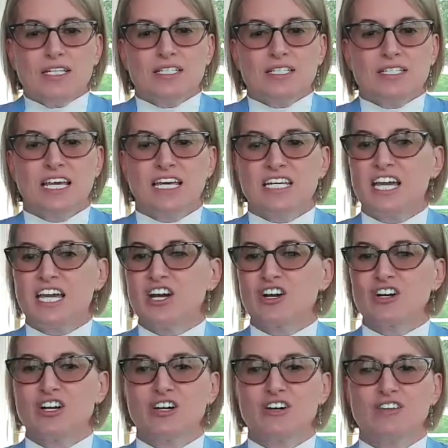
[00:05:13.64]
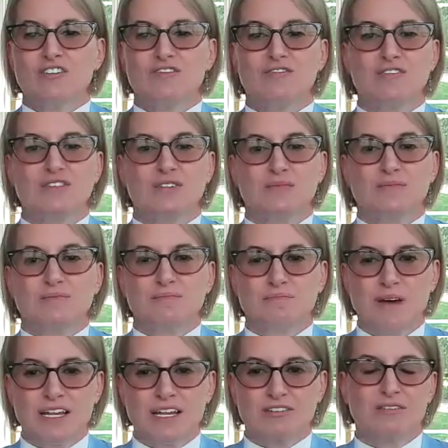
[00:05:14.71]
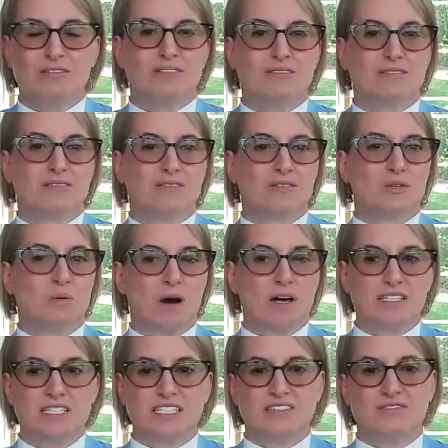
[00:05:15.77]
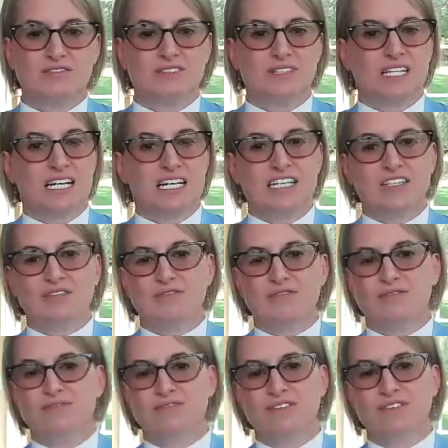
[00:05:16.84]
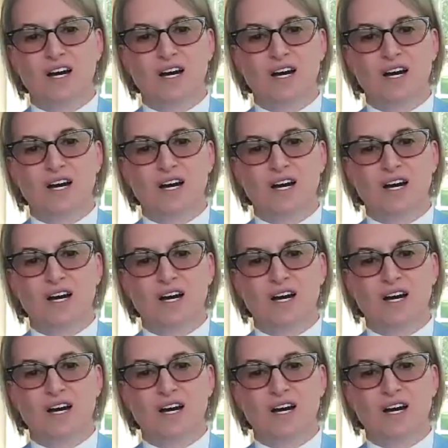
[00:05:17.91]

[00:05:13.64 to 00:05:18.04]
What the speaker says: take care of medical, quality of life,